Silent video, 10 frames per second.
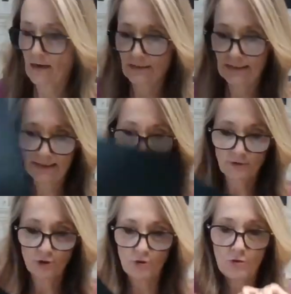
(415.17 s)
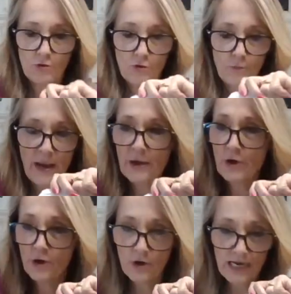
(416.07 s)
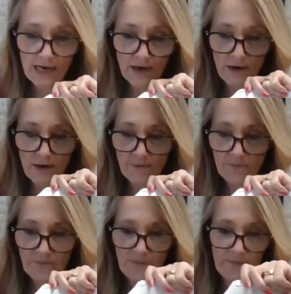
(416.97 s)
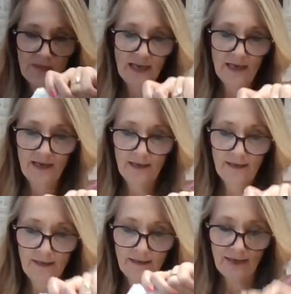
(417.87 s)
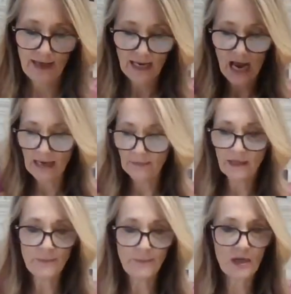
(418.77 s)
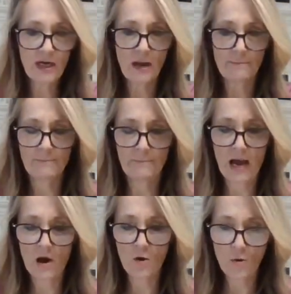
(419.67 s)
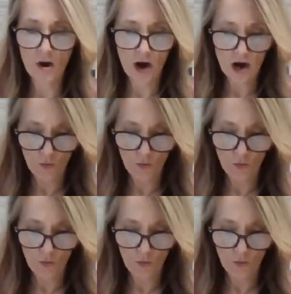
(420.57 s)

stencil backer here, and I'm going to put it about where I